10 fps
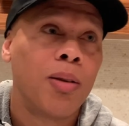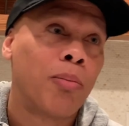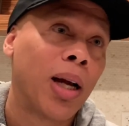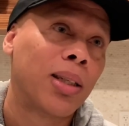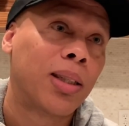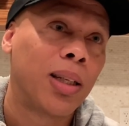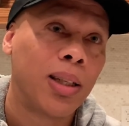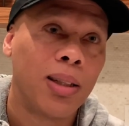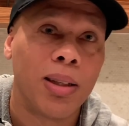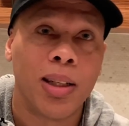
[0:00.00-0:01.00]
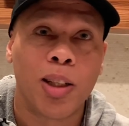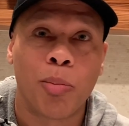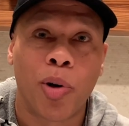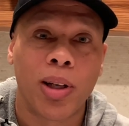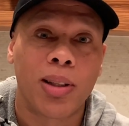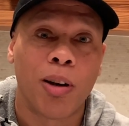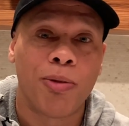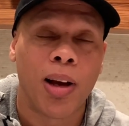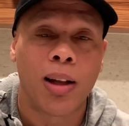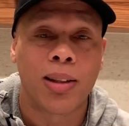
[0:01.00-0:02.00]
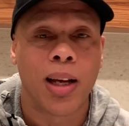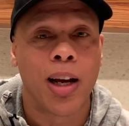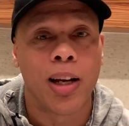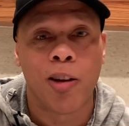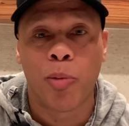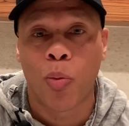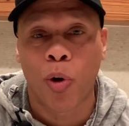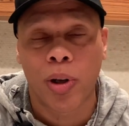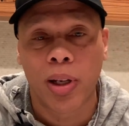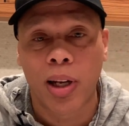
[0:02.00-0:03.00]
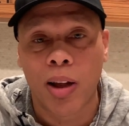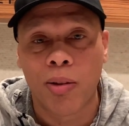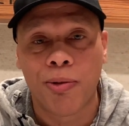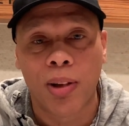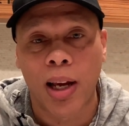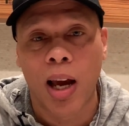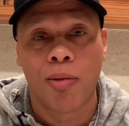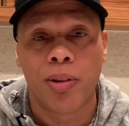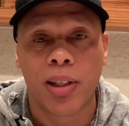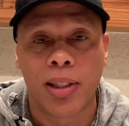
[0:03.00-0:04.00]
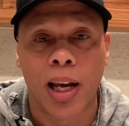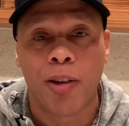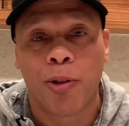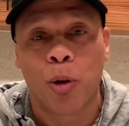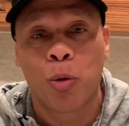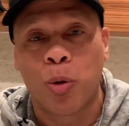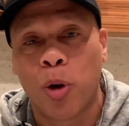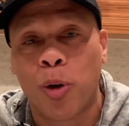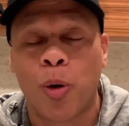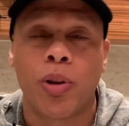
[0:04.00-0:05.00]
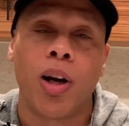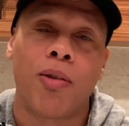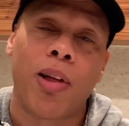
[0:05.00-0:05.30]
Mike City ended up bringing Tuffy out there. They've been working together for ever and a day. For those who don't know, the